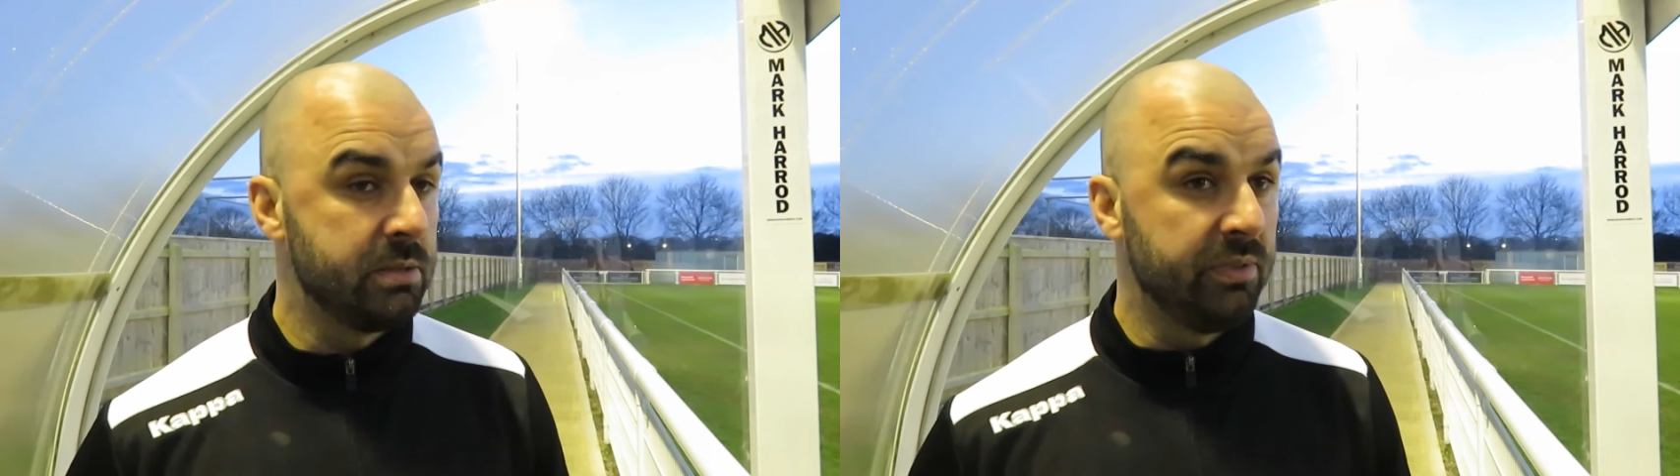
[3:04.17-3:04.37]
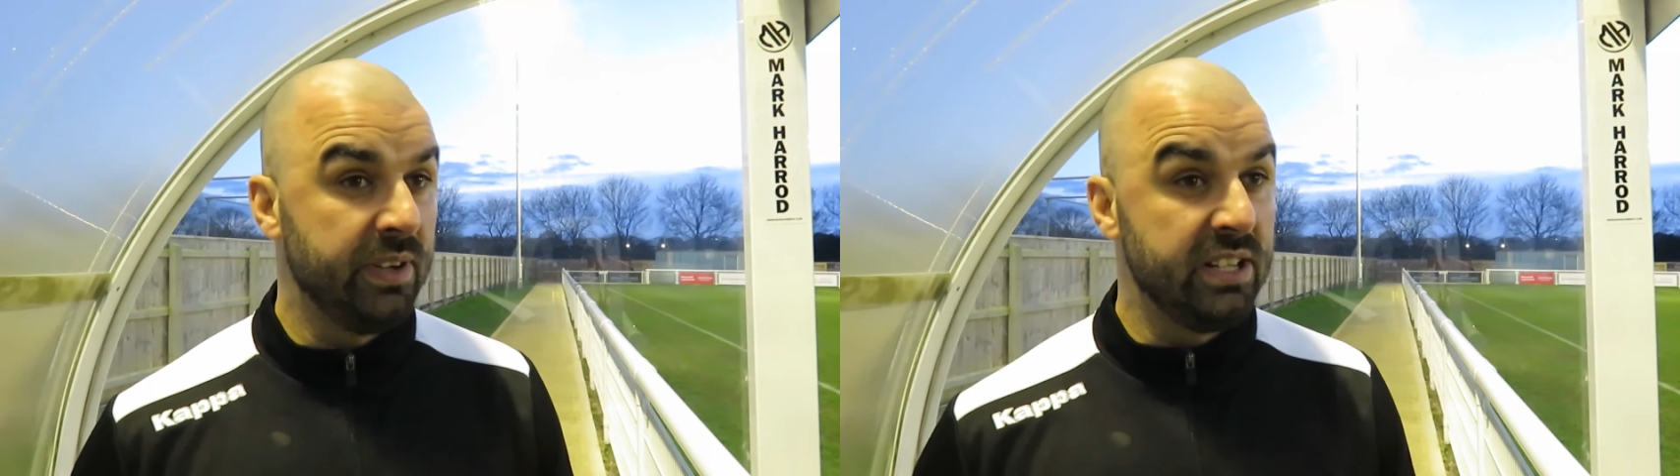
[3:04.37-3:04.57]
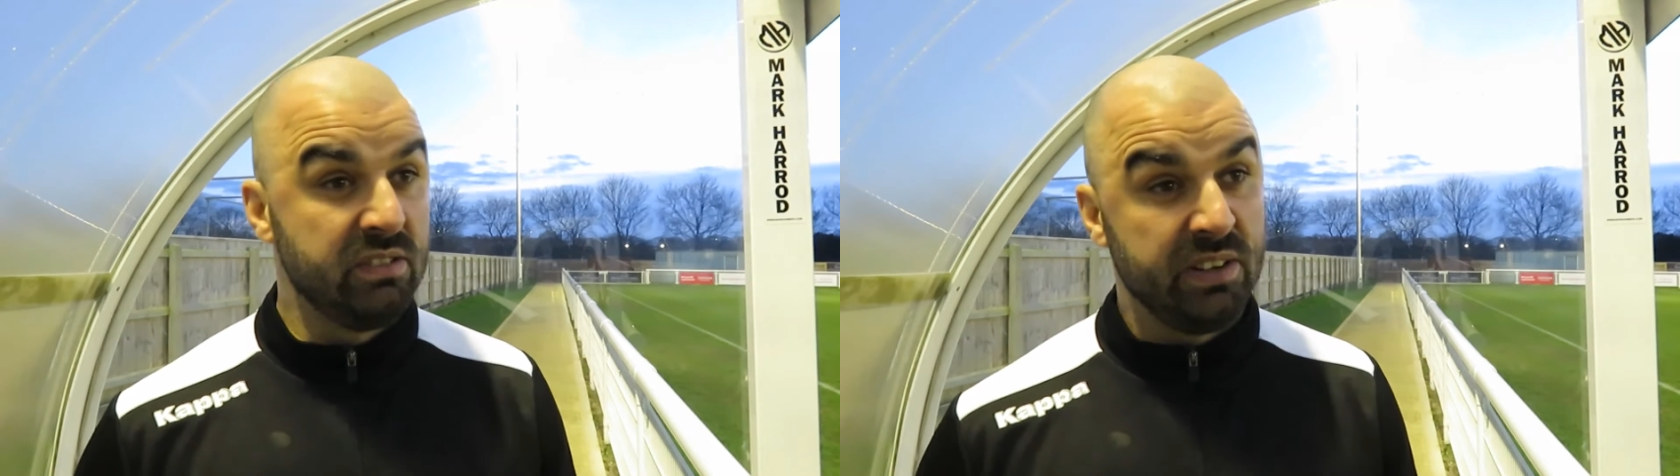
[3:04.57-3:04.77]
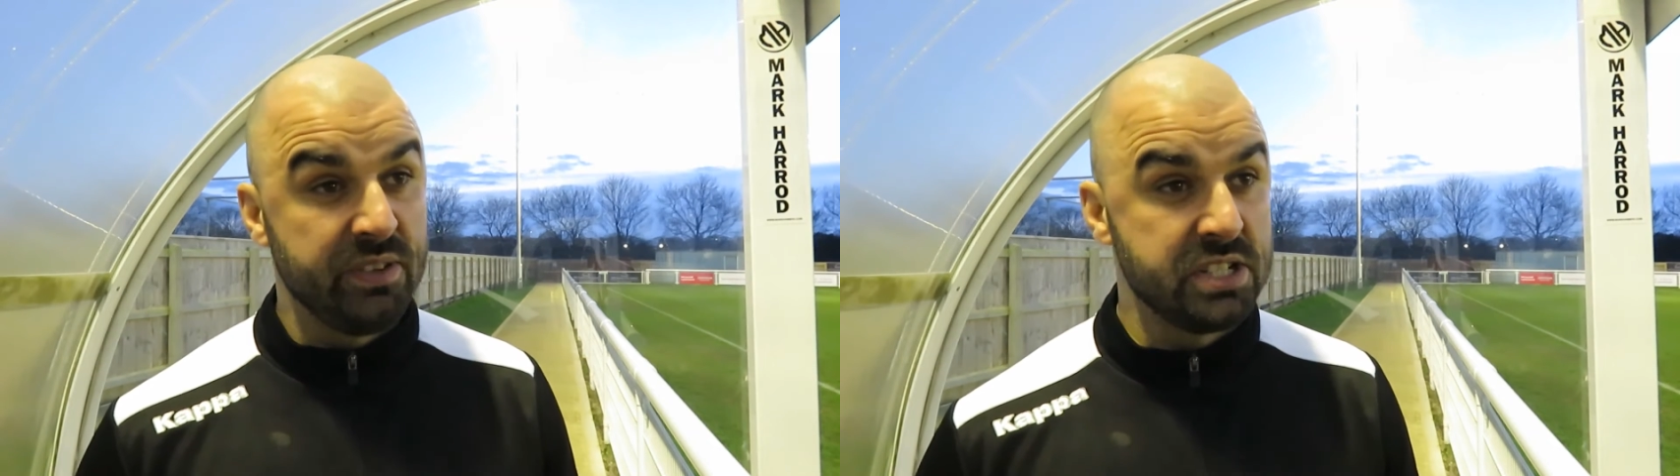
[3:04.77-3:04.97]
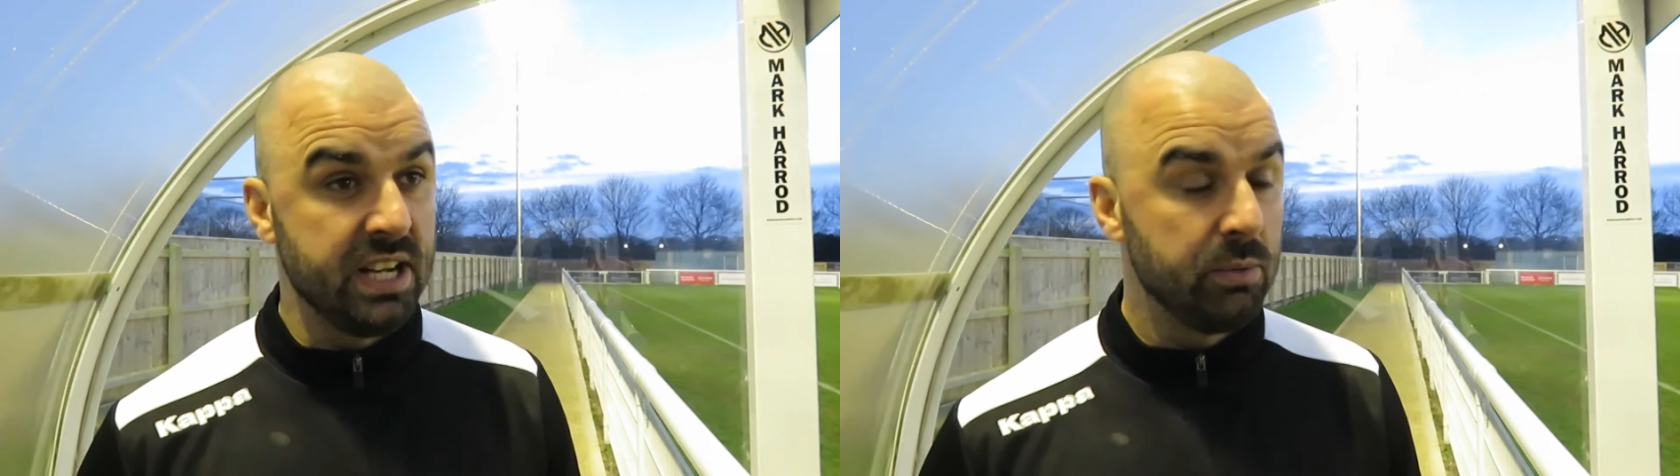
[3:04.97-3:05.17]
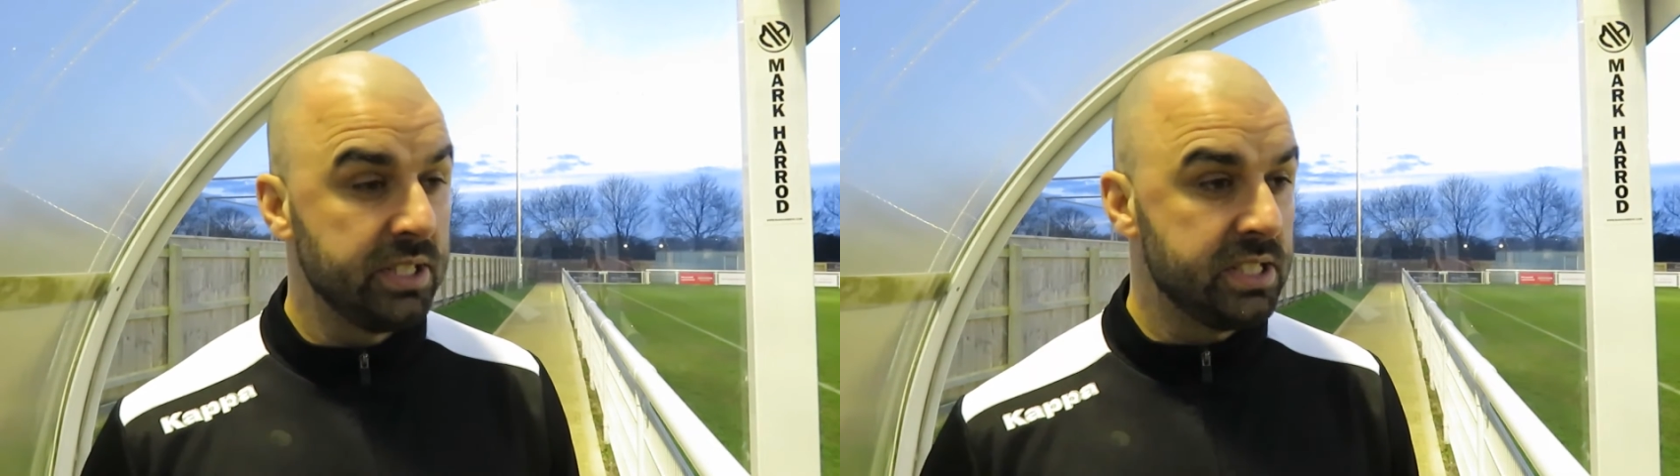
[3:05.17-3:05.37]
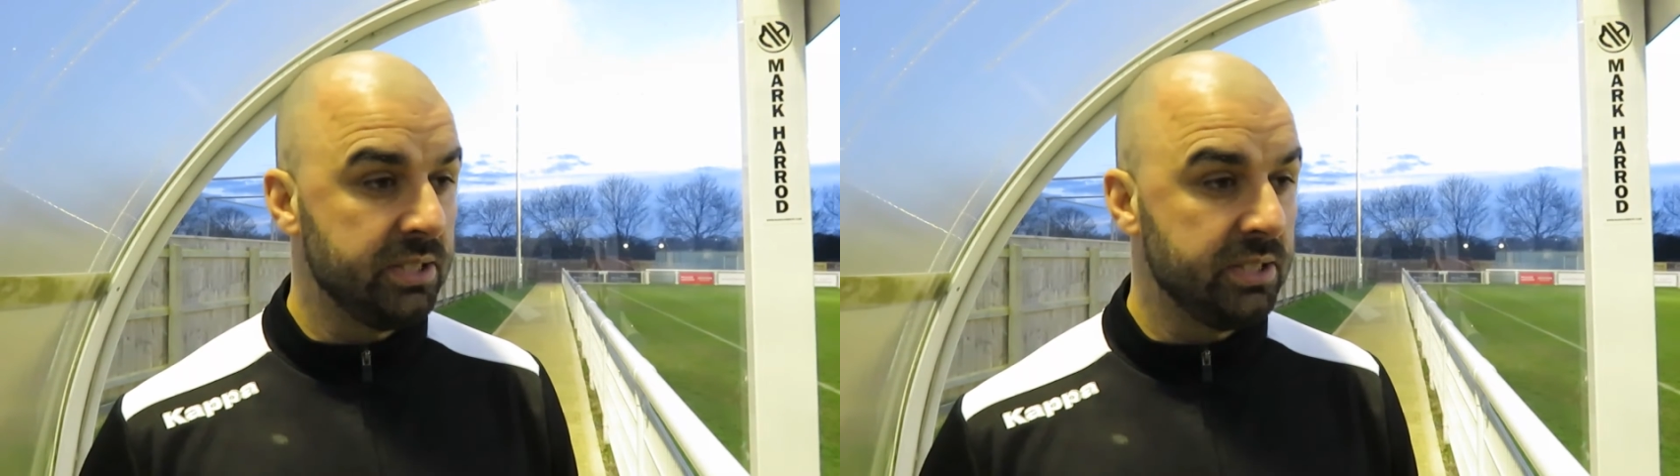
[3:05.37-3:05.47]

to be fair. The referee's dealt with it.